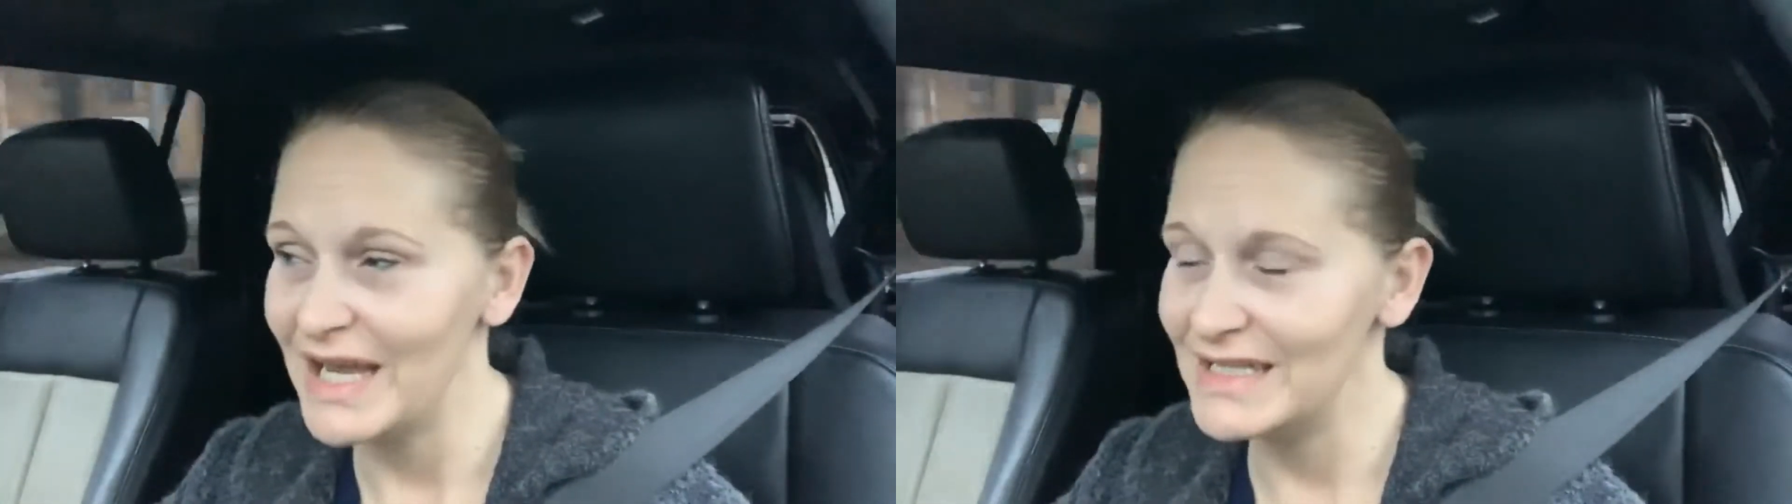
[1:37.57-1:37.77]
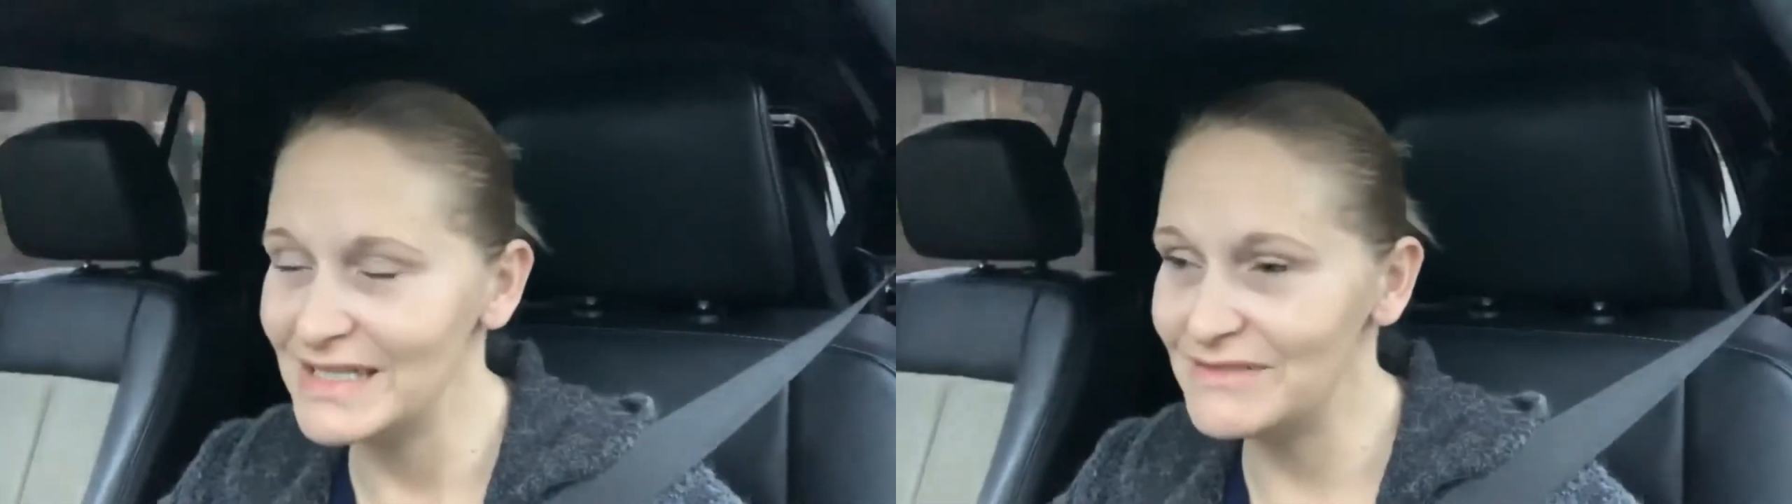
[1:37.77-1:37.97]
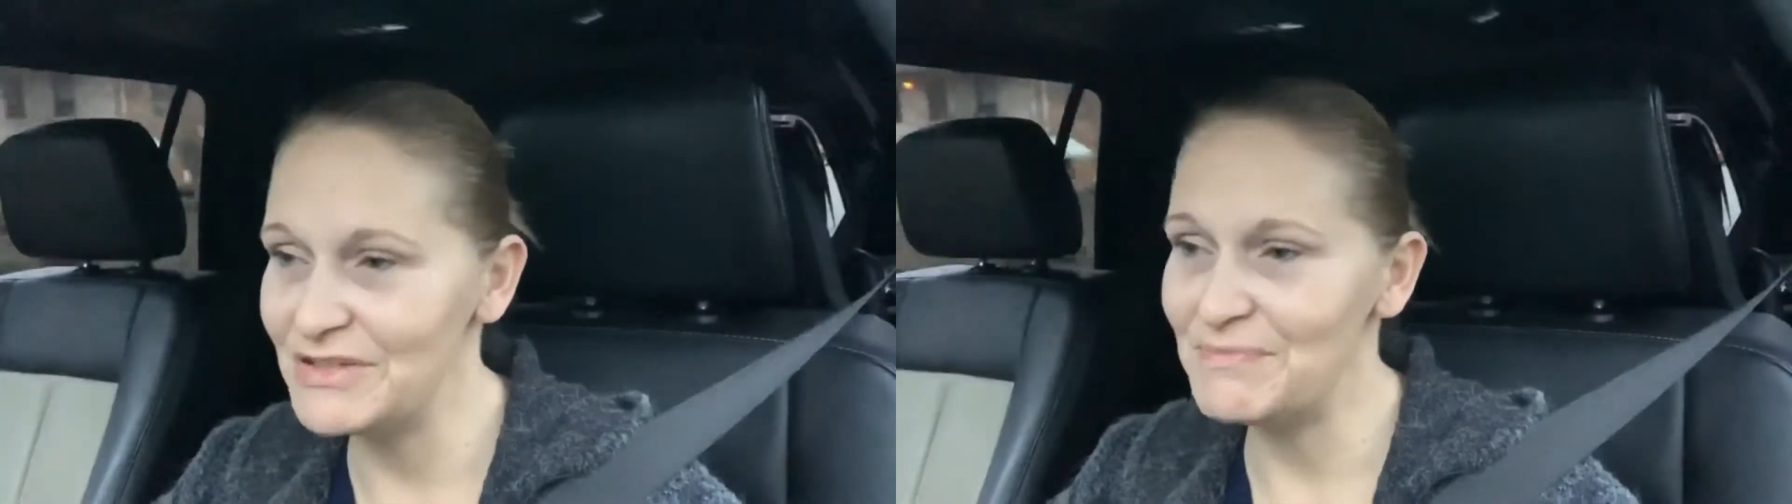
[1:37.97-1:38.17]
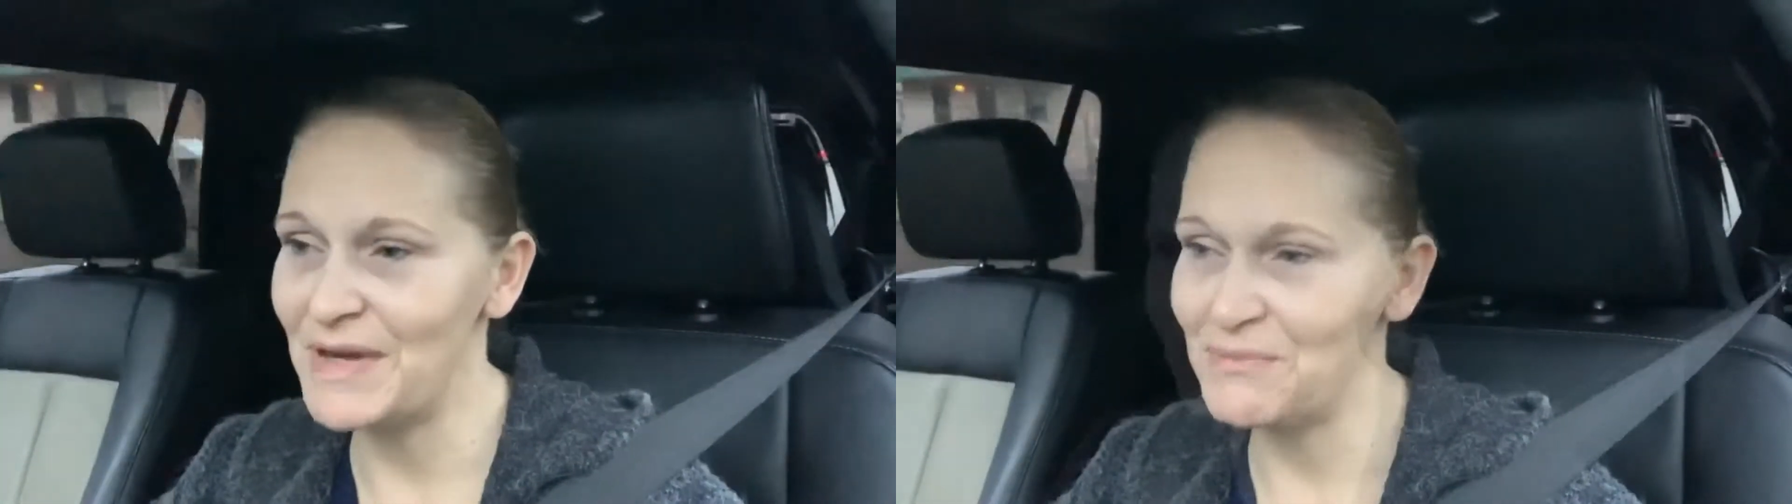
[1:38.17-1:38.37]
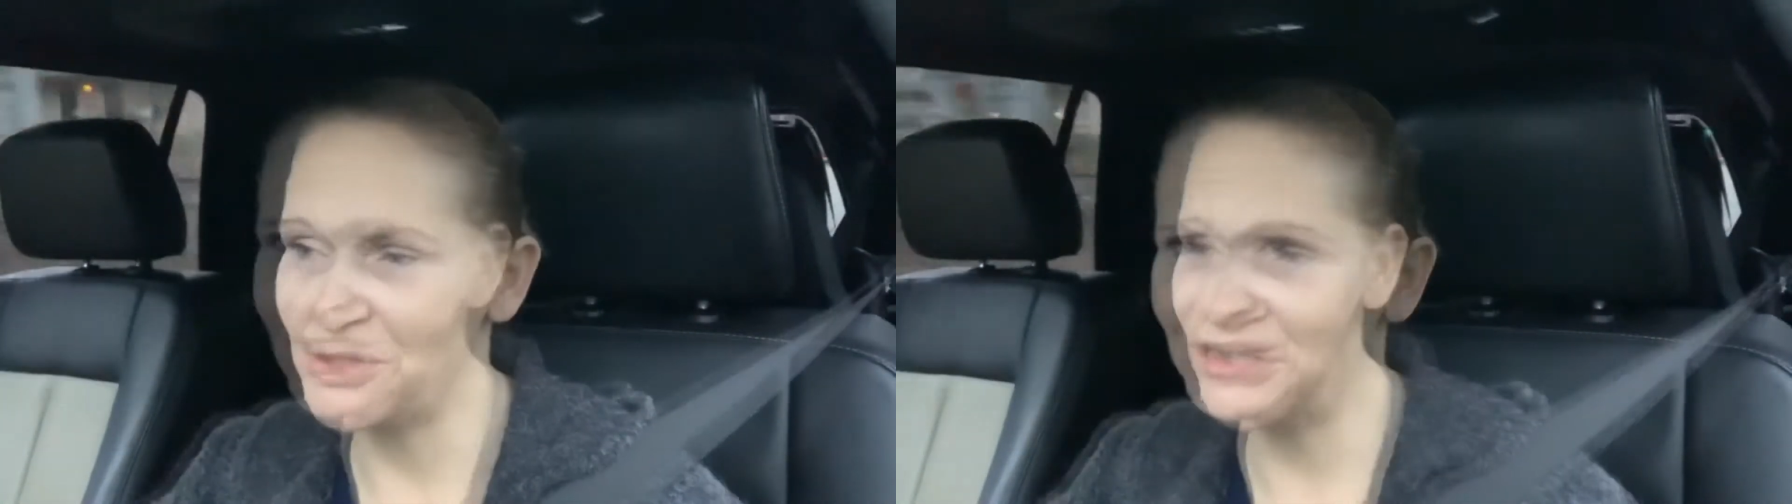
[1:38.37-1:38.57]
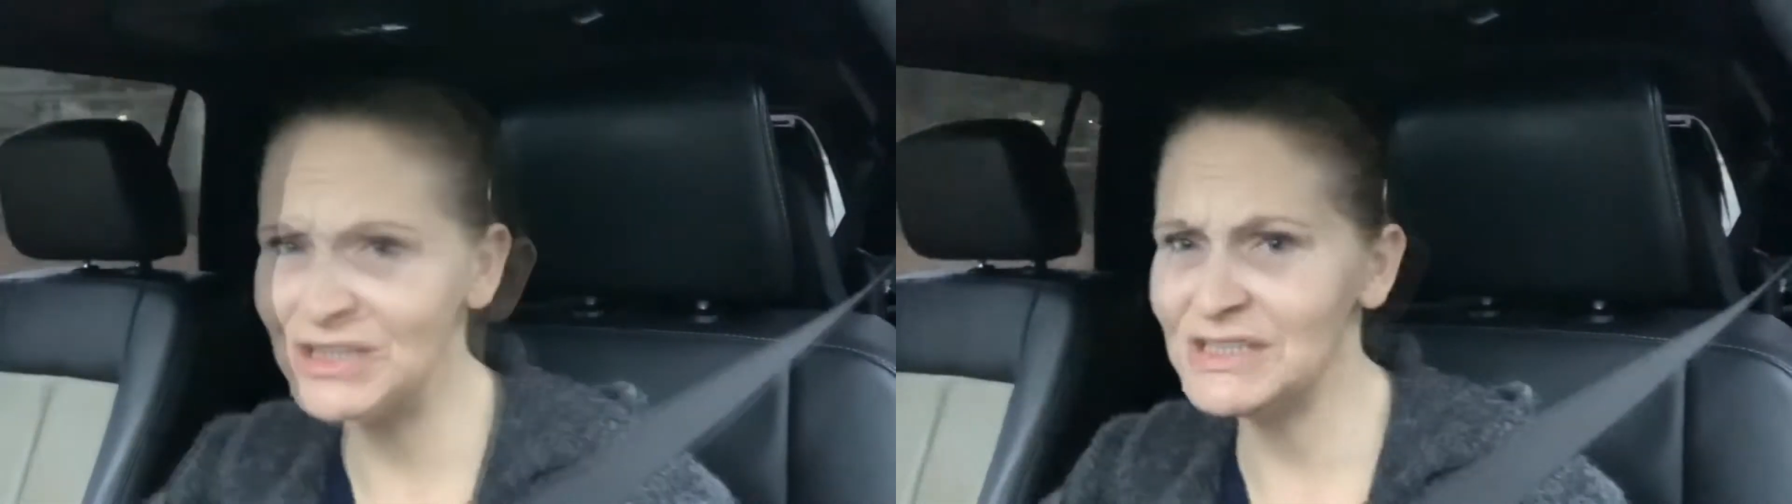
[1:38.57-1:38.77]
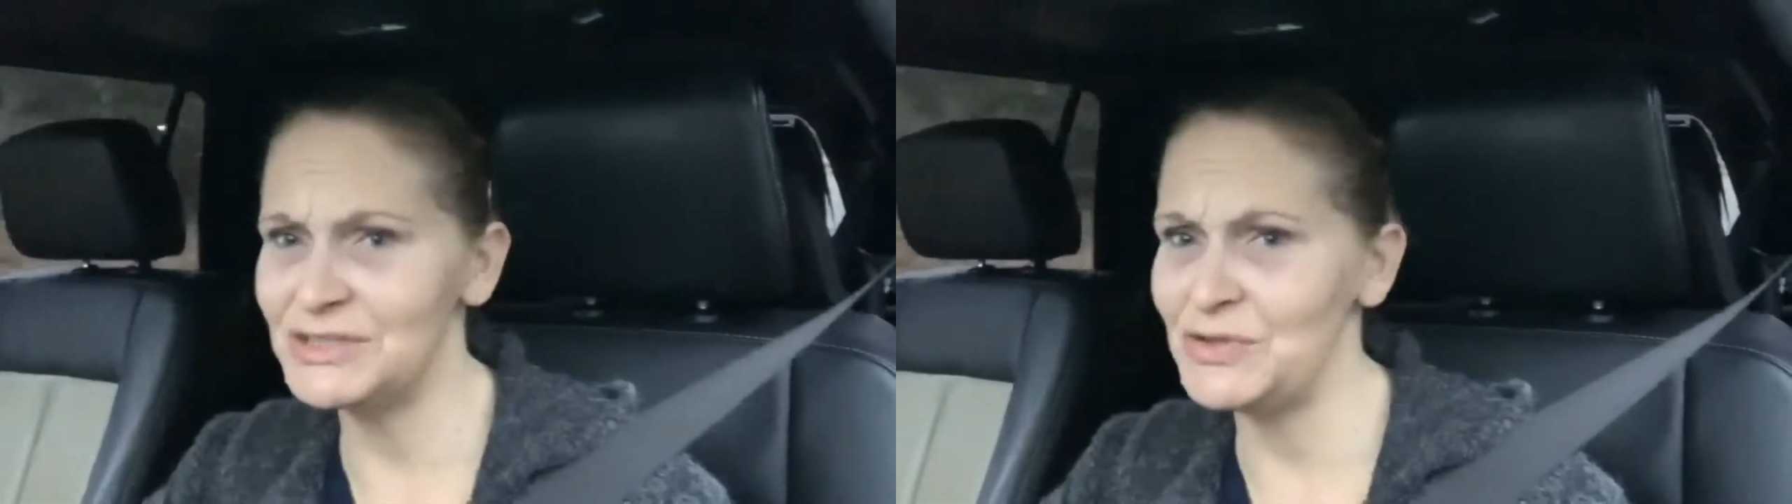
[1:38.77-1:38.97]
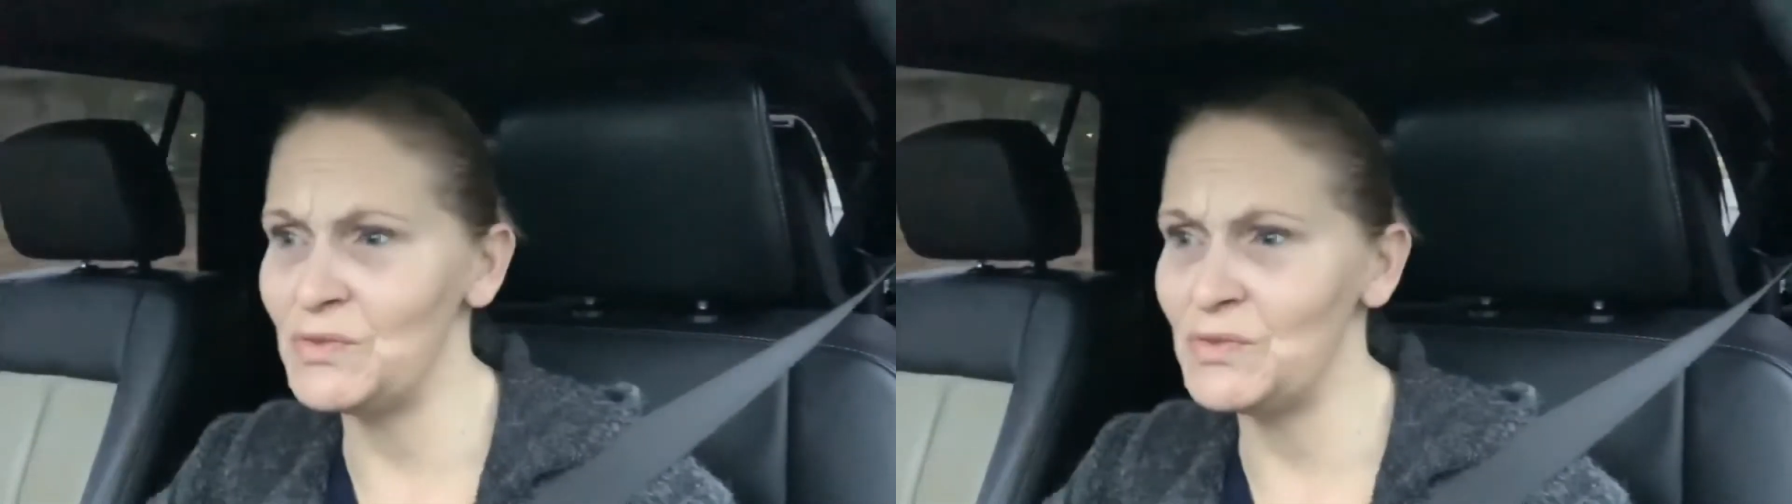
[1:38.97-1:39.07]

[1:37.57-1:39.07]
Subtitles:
I need to remember to just do